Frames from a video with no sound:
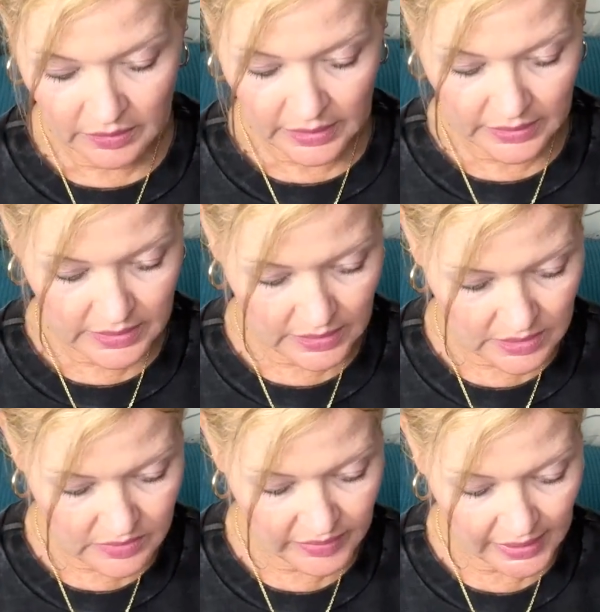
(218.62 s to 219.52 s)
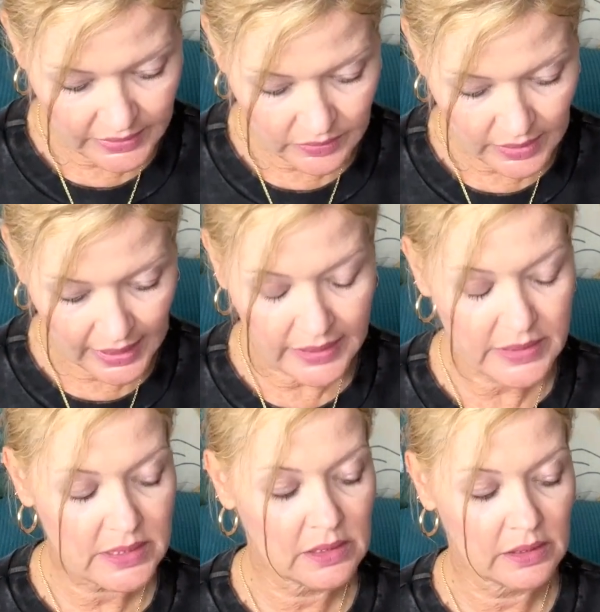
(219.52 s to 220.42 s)
It is valued
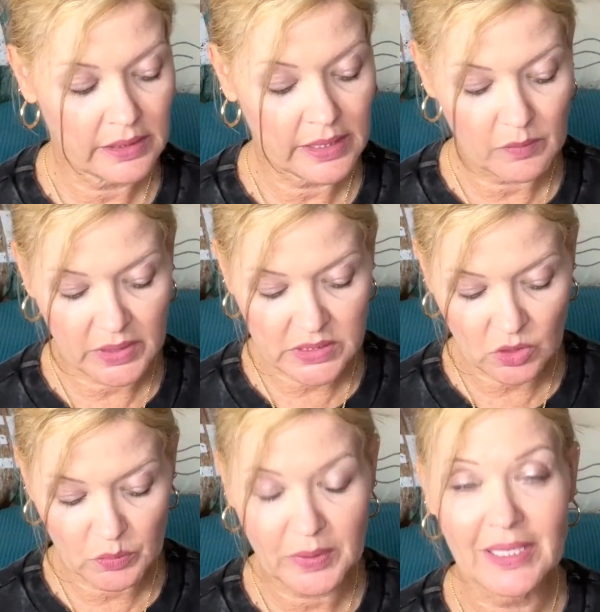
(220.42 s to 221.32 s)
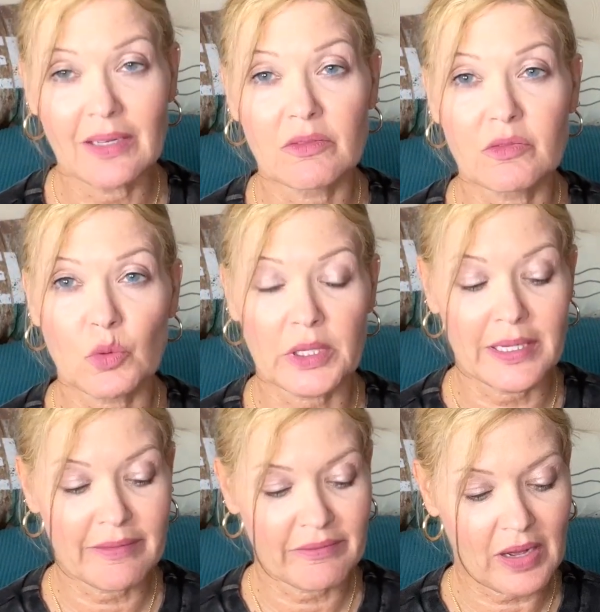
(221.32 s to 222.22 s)
at an MSRP of
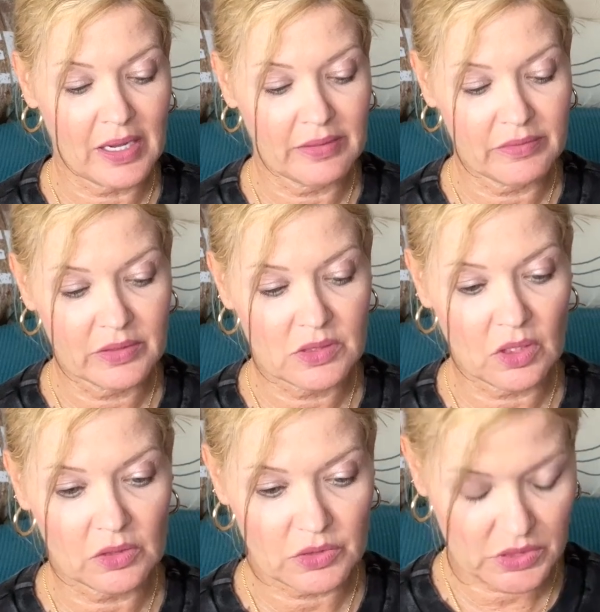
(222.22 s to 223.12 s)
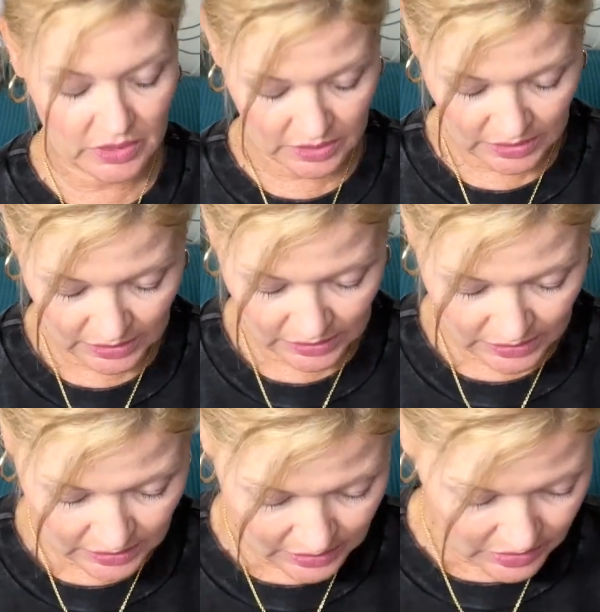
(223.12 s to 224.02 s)
$45.
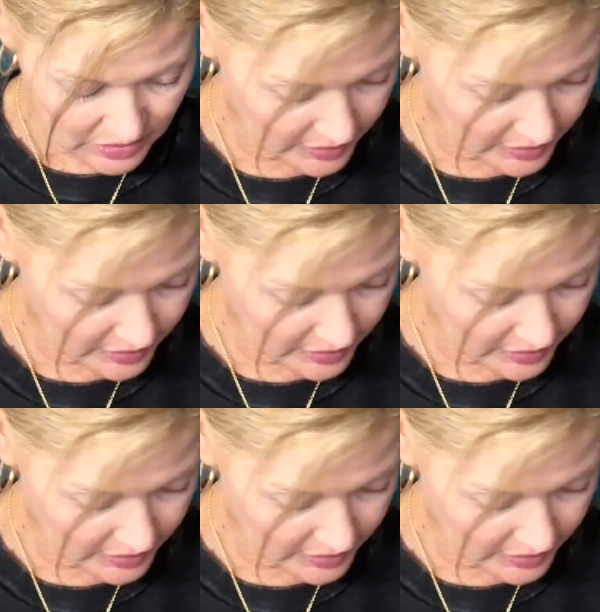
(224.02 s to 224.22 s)
So